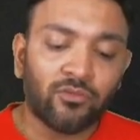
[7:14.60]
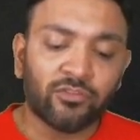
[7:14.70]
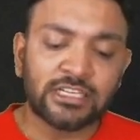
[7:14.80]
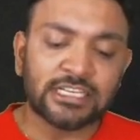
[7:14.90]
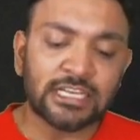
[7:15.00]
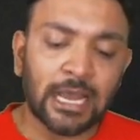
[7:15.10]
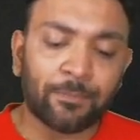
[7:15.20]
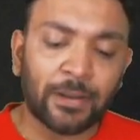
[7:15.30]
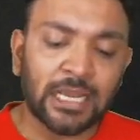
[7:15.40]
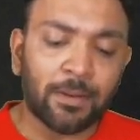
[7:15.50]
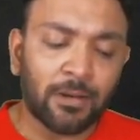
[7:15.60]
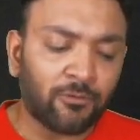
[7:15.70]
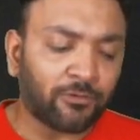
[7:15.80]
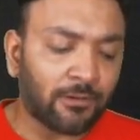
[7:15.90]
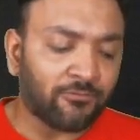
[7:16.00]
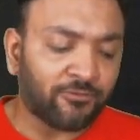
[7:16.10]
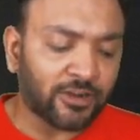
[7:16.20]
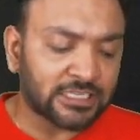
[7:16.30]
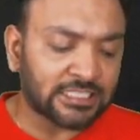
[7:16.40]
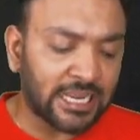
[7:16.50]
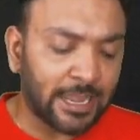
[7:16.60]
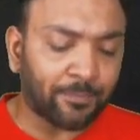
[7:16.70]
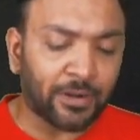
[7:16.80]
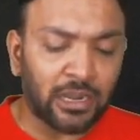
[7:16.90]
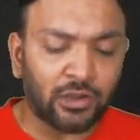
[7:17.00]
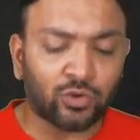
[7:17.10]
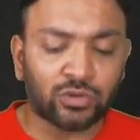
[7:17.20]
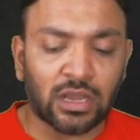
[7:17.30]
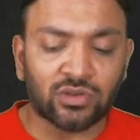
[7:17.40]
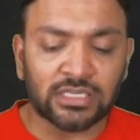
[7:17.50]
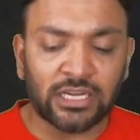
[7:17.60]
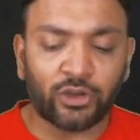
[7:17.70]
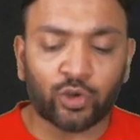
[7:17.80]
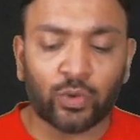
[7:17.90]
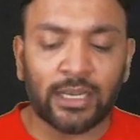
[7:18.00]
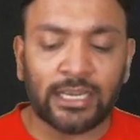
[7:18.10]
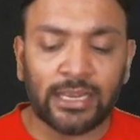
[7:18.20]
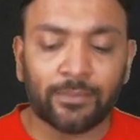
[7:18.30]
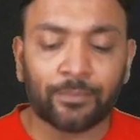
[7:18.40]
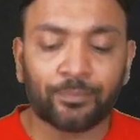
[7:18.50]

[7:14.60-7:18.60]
which is applicable from 1st April 2020.